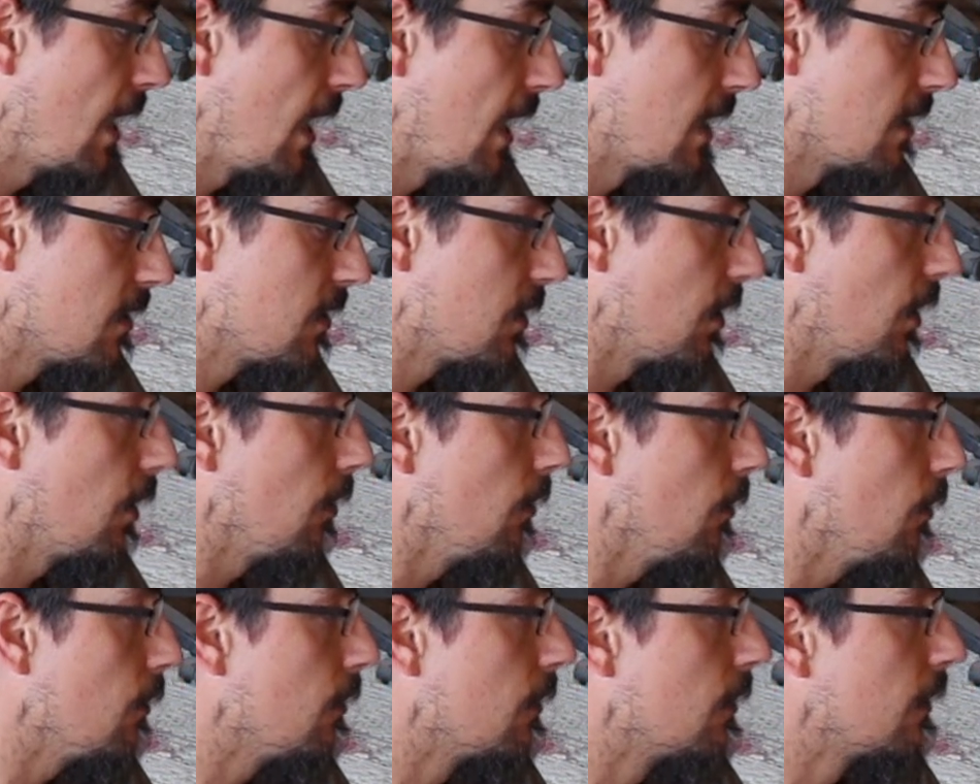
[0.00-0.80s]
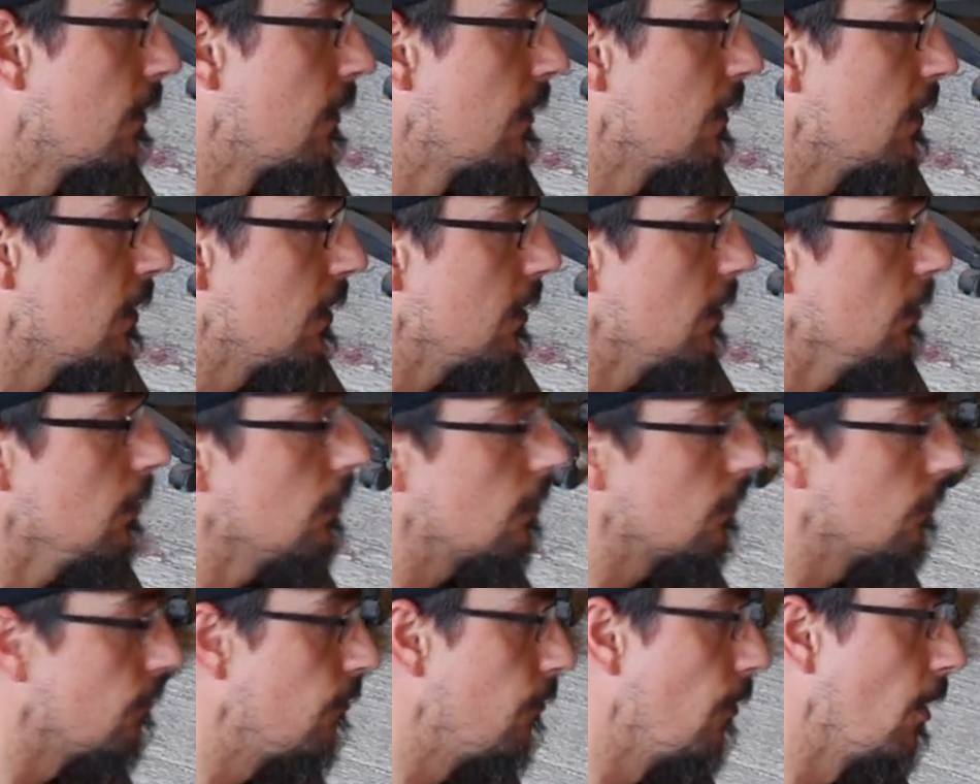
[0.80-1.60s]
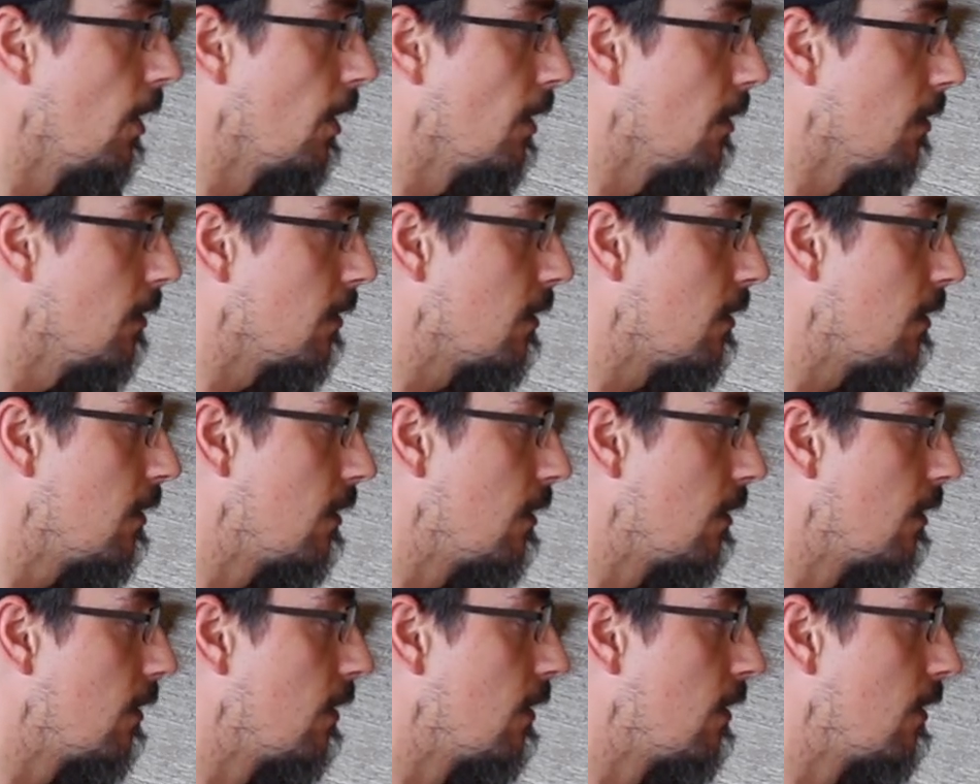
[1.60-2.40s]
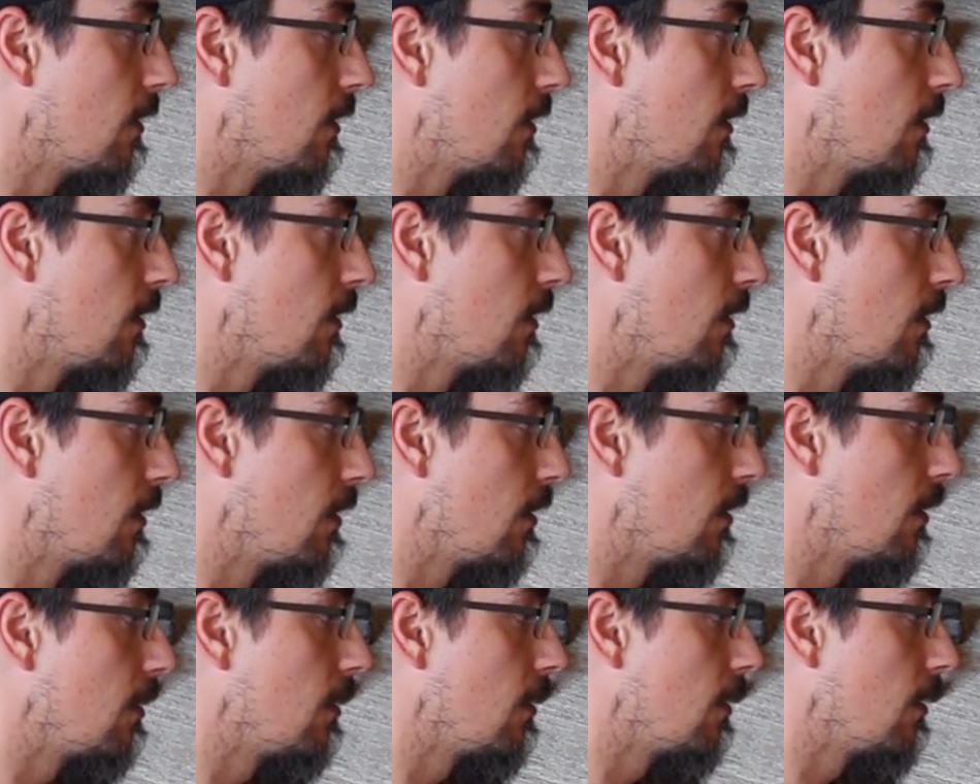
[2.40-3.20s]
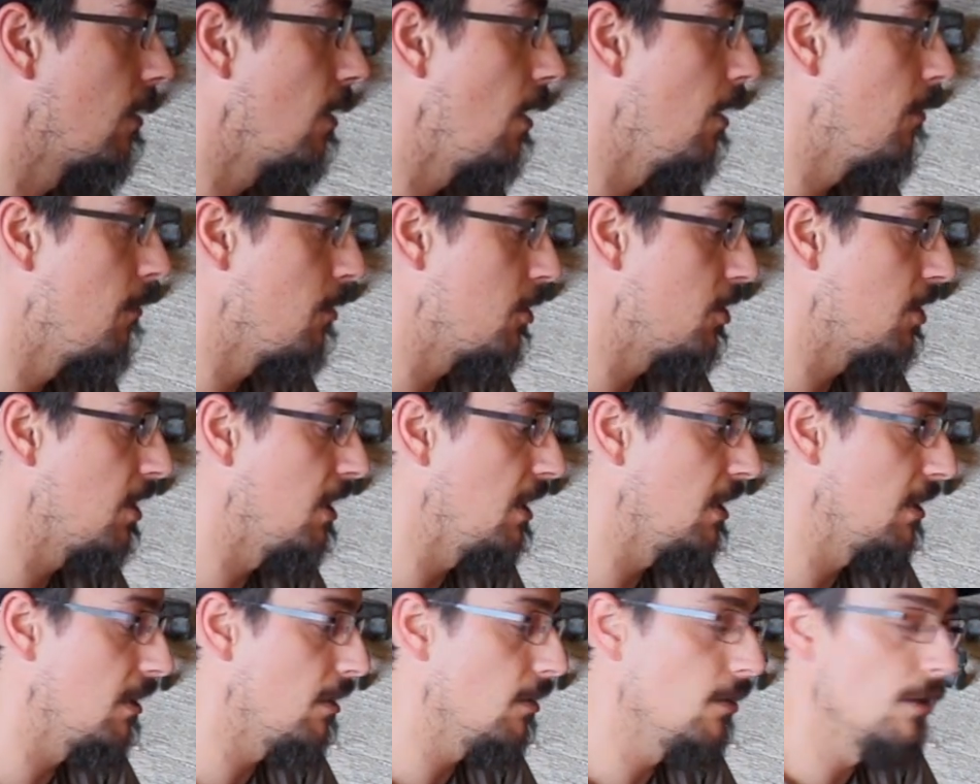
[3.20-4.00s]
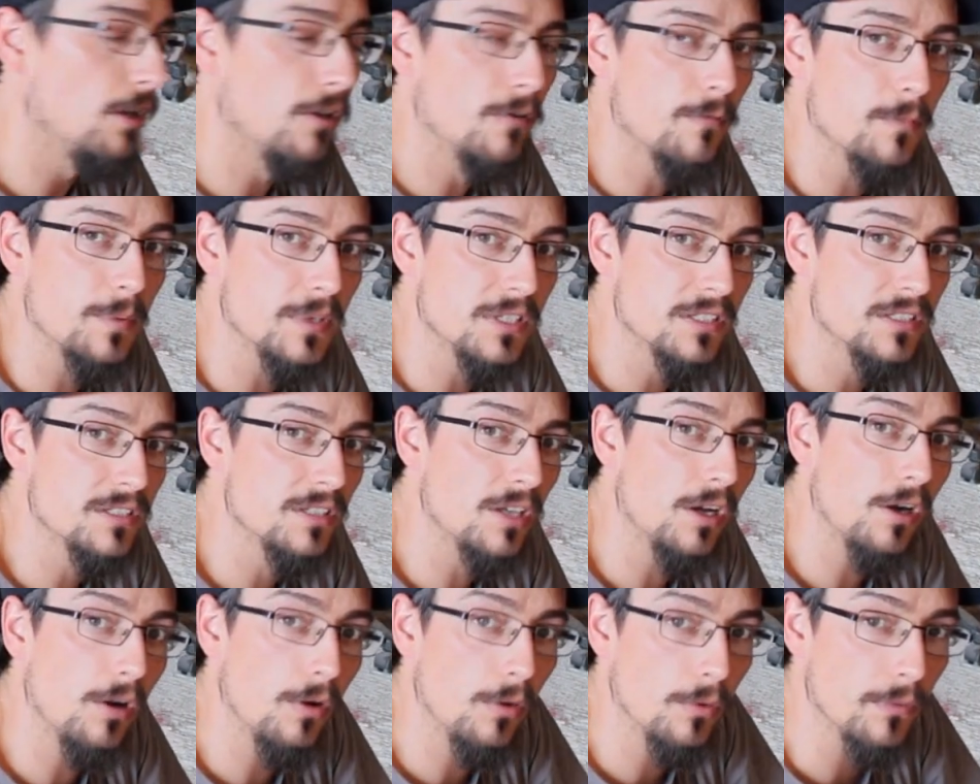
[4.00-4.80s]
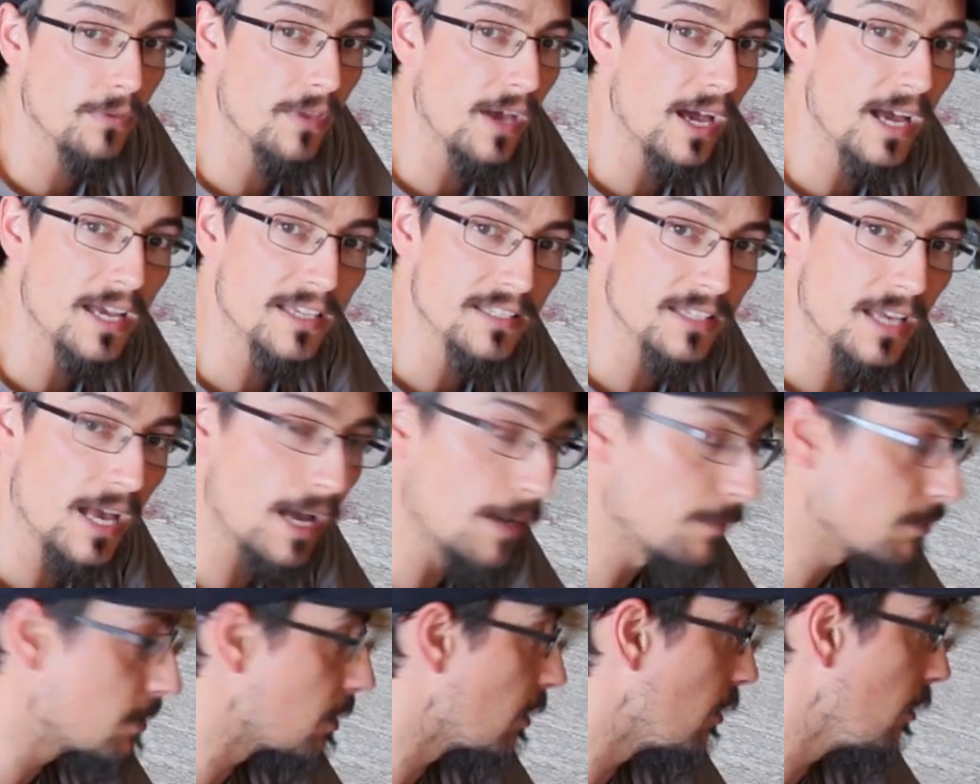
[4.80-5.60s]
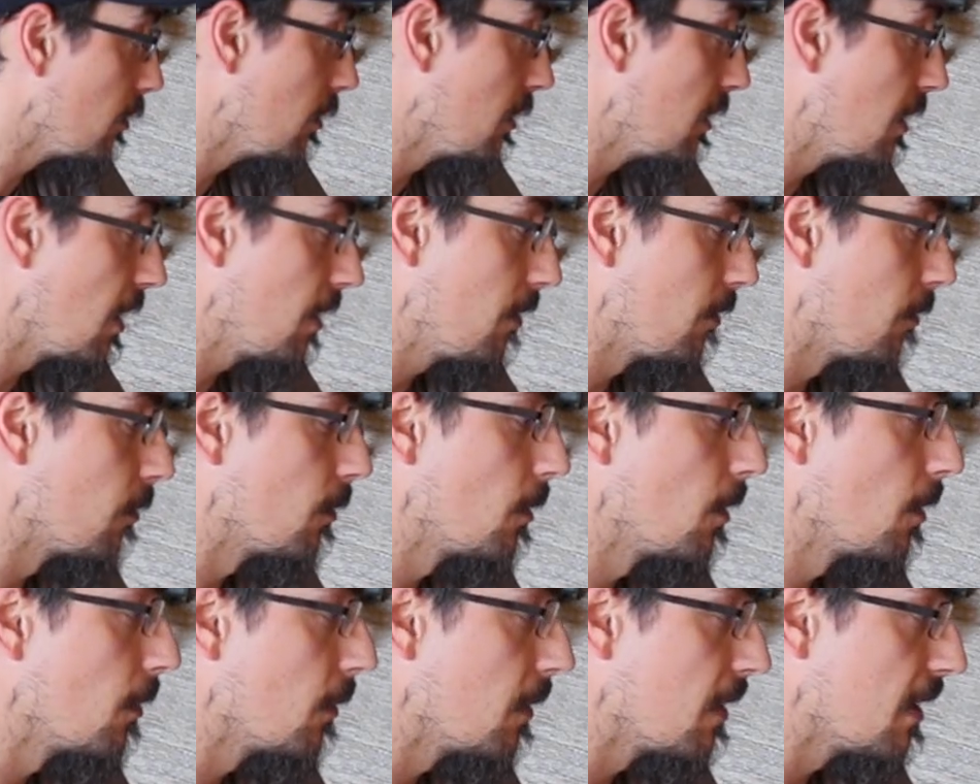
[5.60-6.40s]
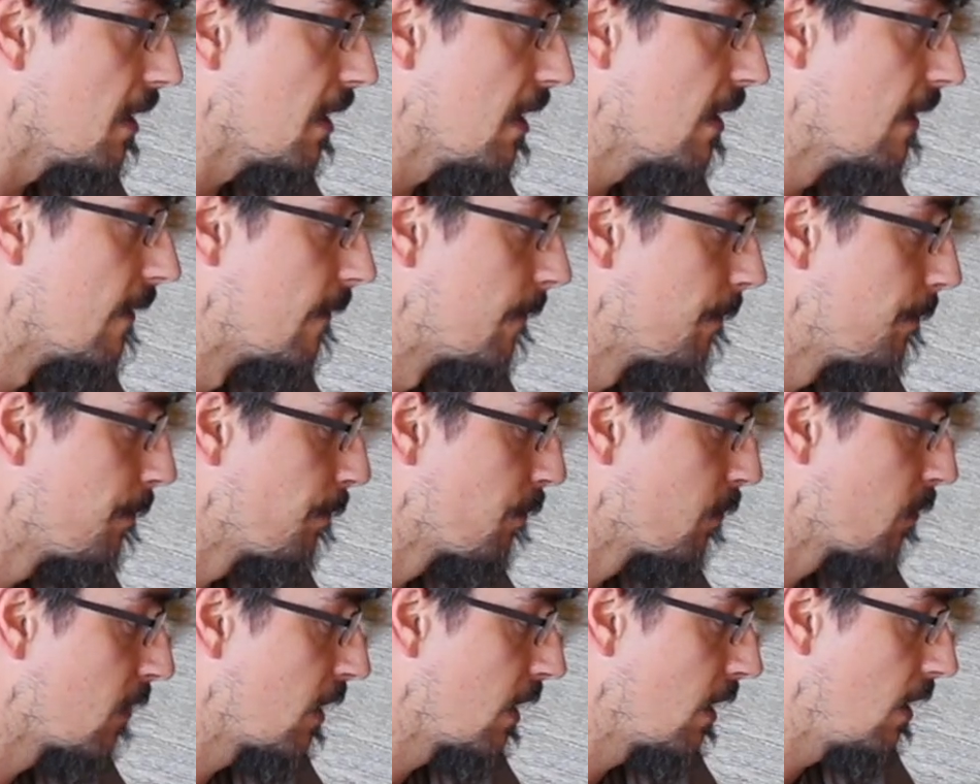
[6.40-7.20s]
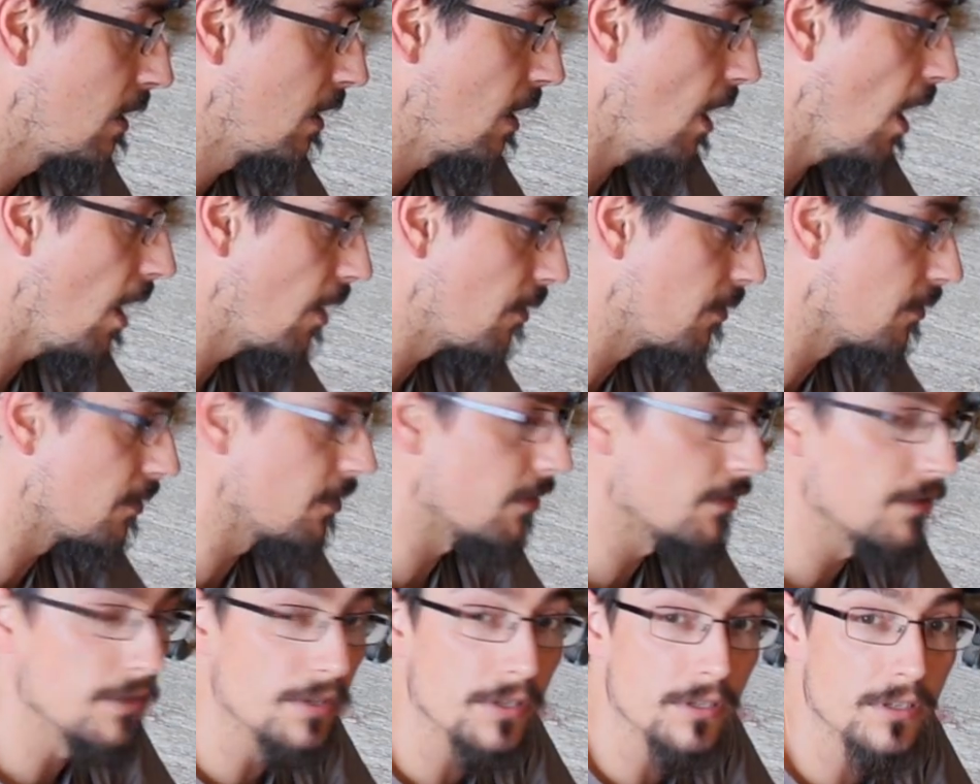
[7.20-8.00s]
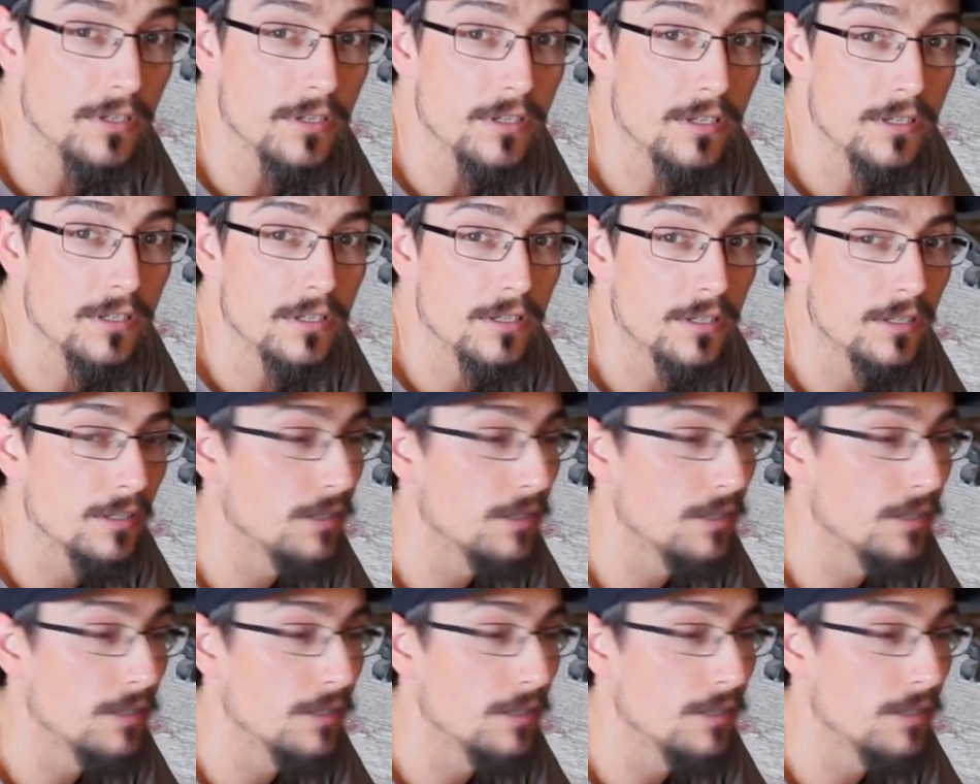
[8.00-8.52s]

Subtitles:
And so you can find a machine that will have been sold that has absolutely nothing wrong with it, other than,